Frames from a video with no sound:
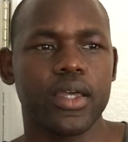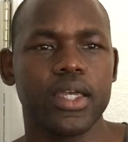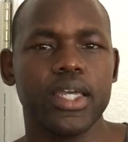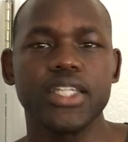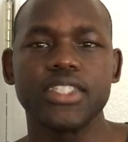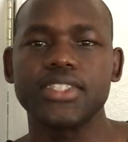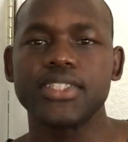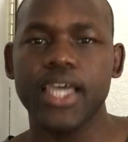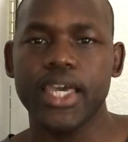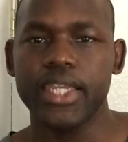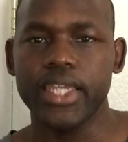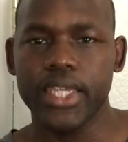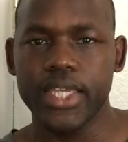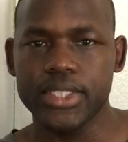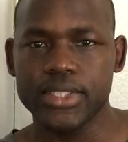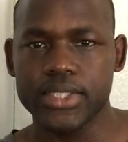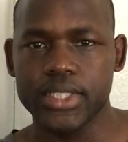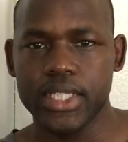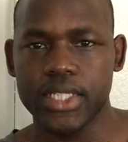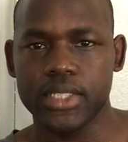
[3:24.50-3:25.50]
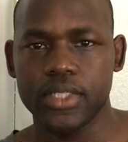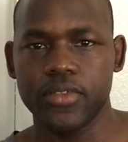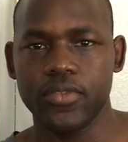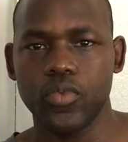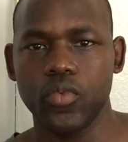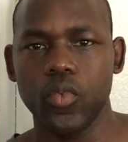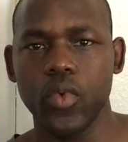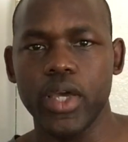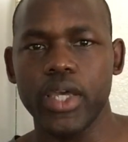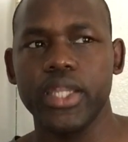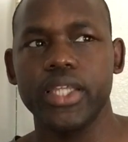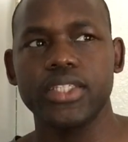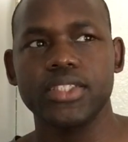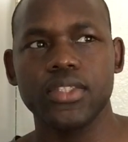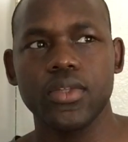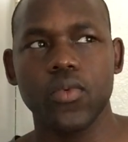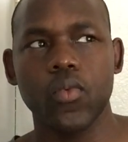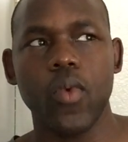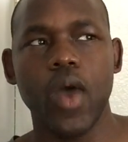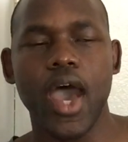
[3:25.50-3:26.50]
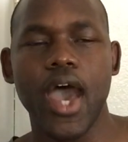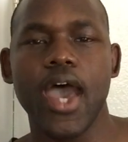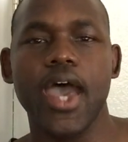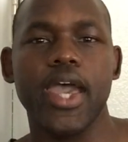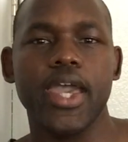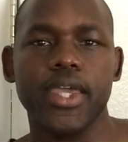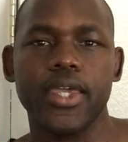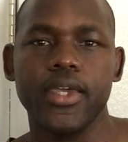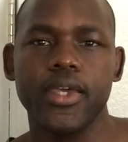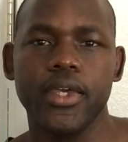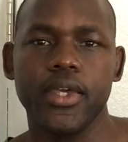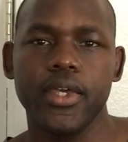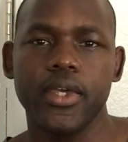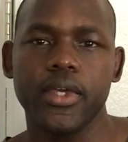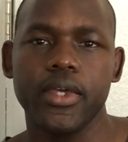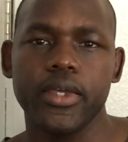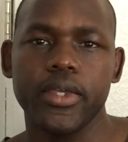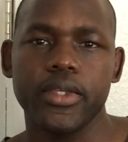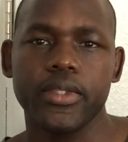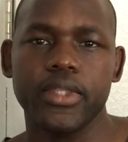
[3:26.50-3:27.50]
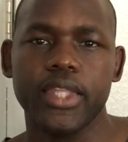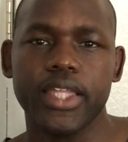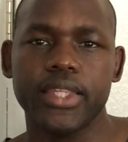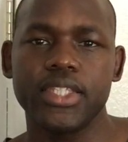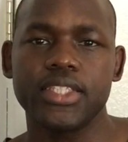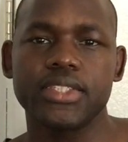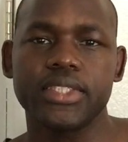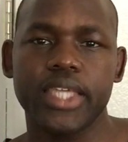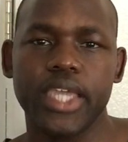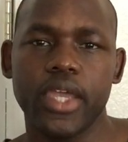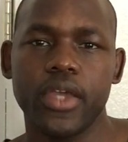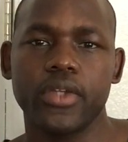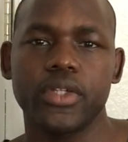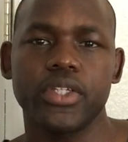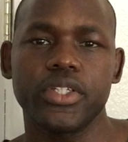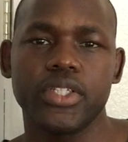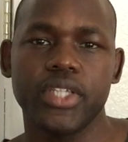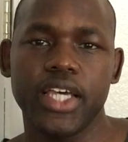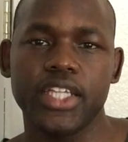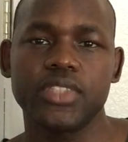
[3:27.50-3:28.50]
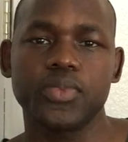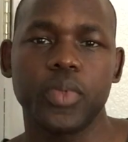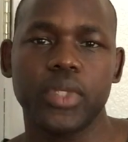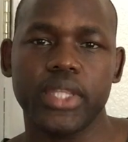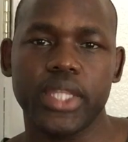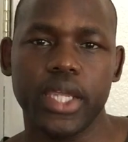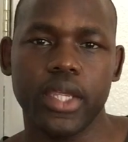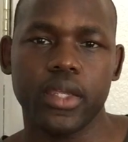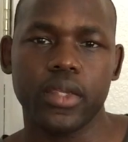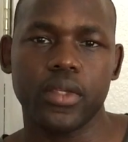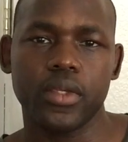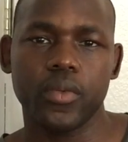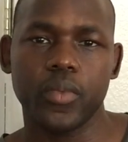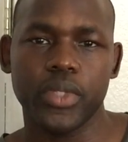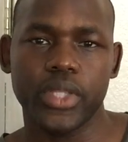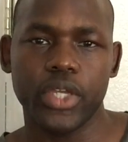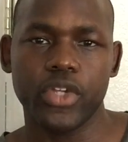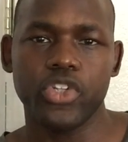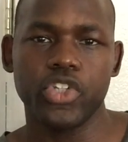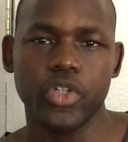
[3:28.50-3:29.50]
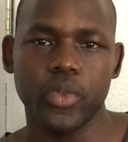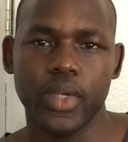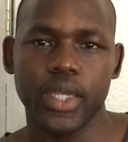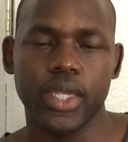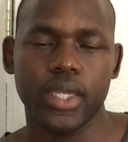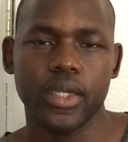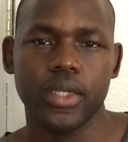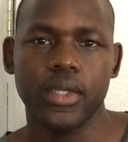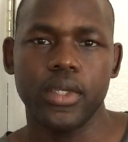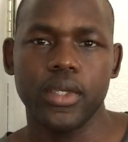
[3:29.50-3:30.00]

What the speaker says: inciting incident of what is the why that this character does what they're doing.